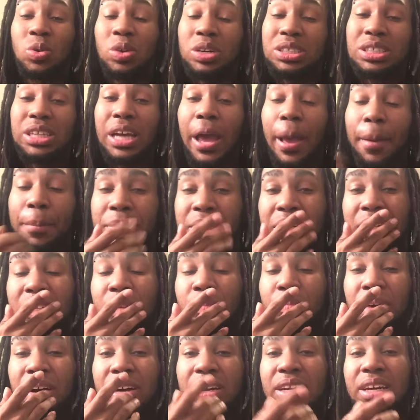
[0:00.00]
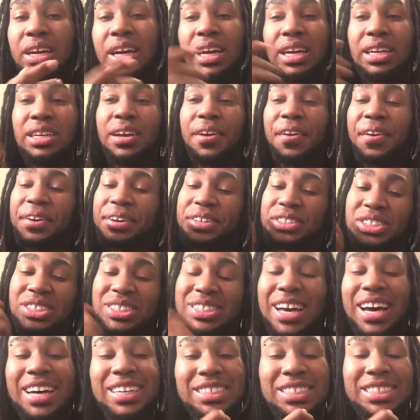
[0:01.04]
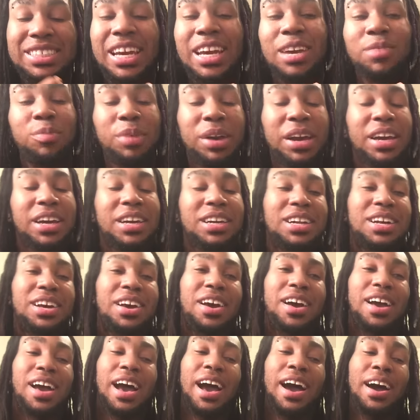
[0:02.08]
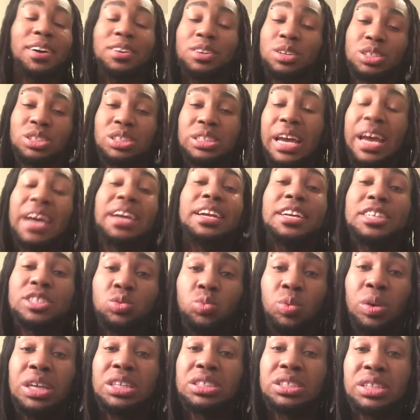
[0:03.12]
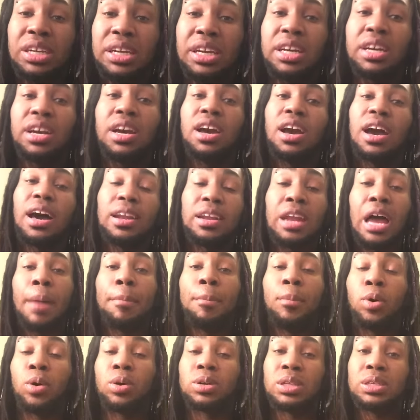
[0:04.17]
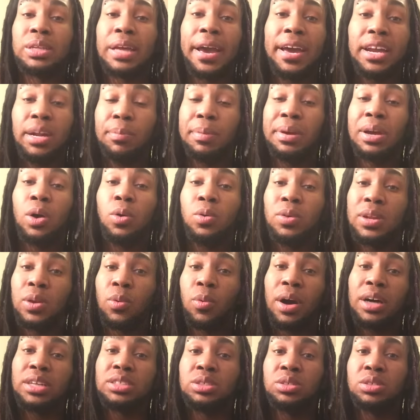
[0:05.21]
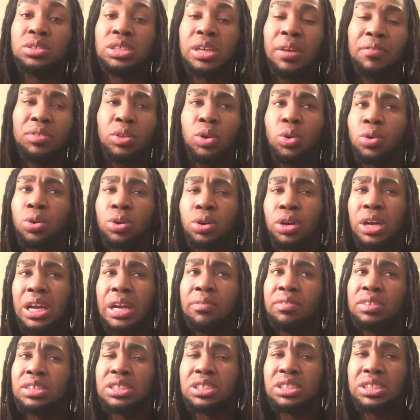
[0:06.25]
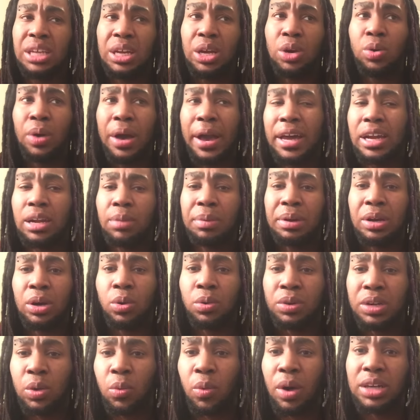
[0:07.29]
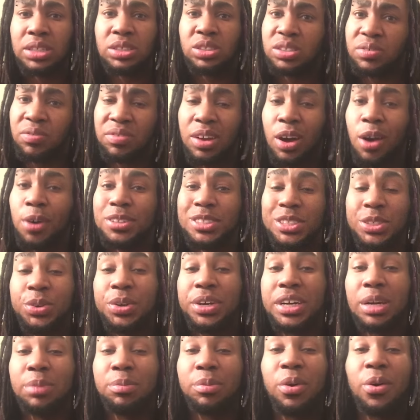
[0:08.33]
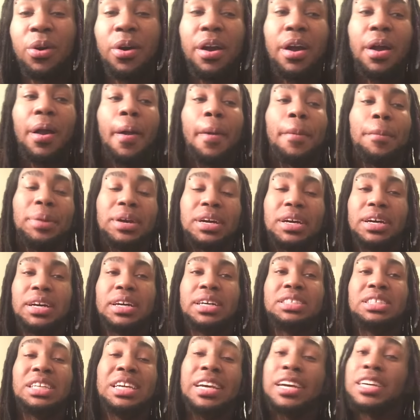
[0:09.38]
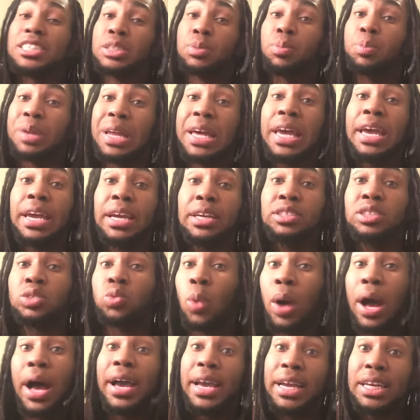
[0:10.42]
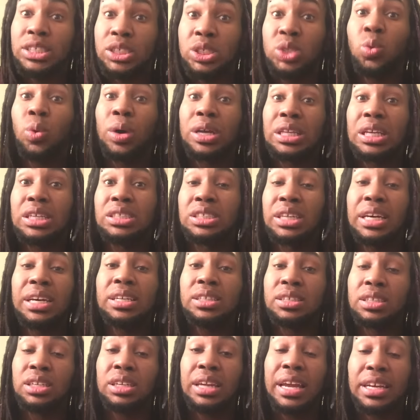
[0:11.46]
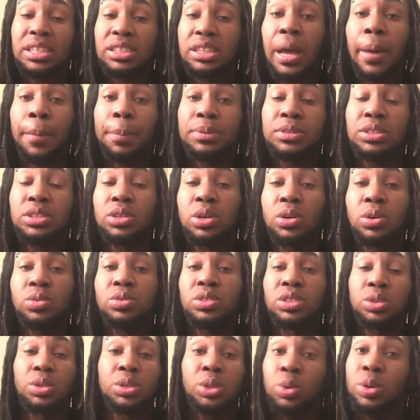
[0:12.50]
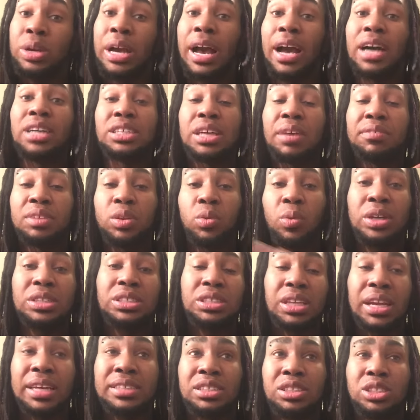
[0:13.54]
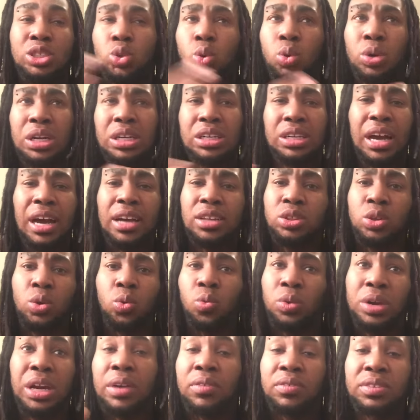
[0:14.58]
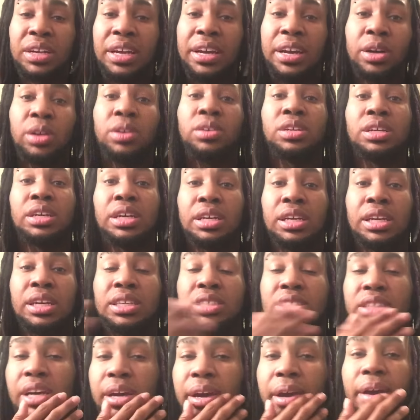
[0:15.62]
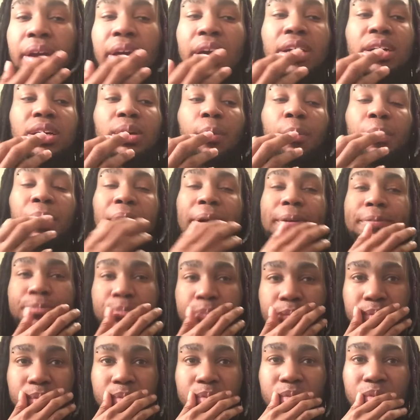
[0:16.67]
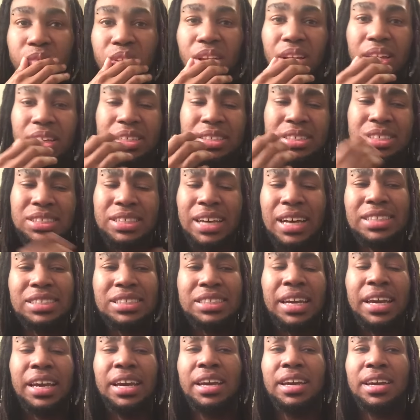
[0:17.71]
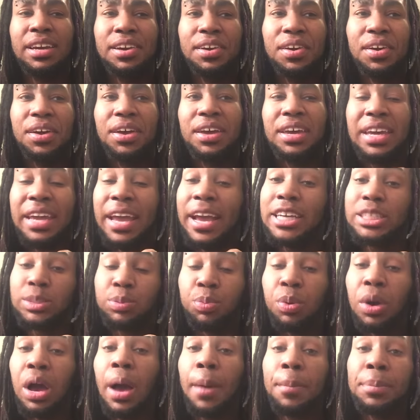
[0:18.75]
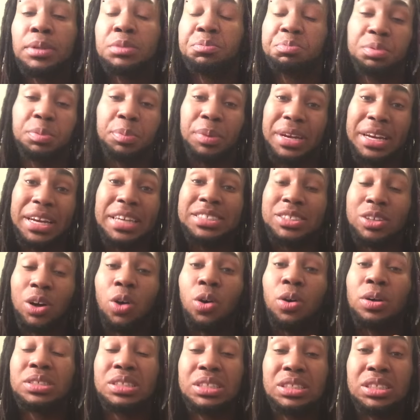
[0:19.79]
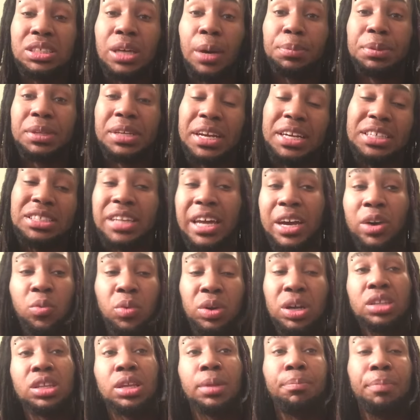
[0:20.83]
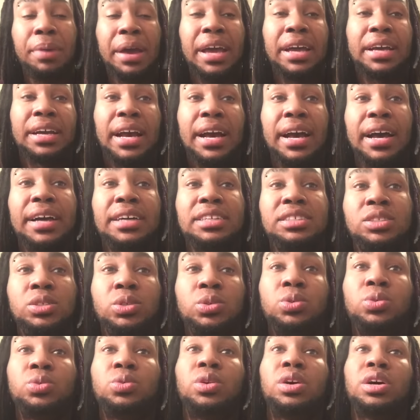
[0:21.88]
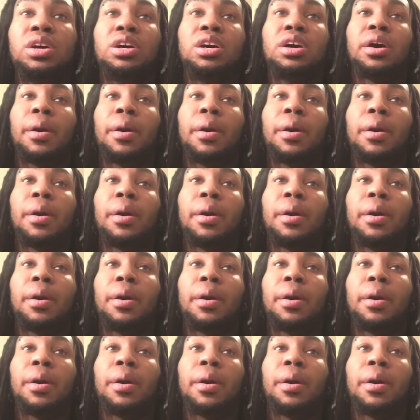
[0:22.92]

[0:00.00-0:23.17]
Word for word: going to happen in the manga. And Sasuke, man, I understand his reasoning a lot more than anime only watchers, if there are even still anime only watchers of Naruto anymore, because he explains why he's doing this in the next episode. So you guys have to wait till like the 29th or whenever the hell it is. But Sasuke, he has problems, but he's onto something. He's like one of the bad guys who